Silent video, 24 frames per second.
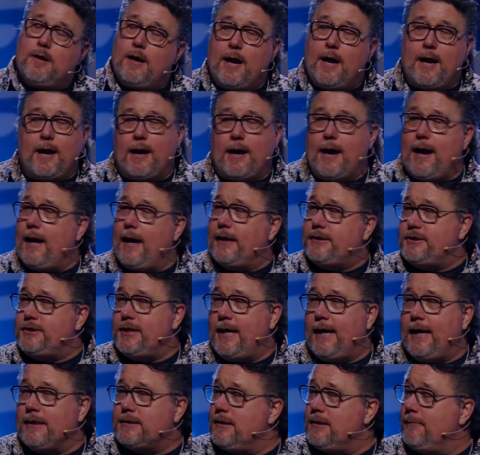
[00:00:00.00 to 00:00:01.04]
I
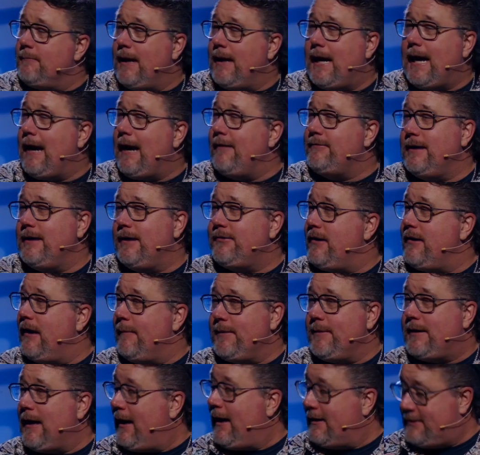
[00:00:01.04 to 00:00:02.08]
changed some lives
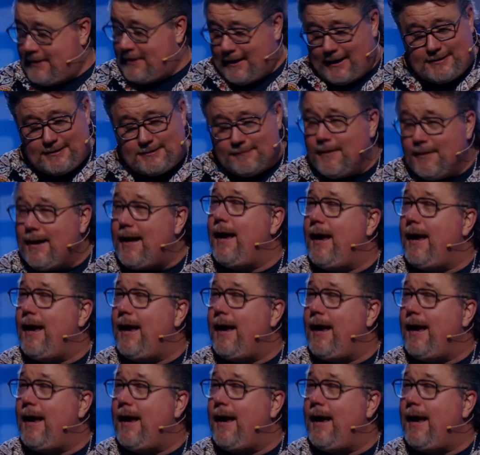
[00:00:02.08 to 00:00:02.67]
yesterday. I changed some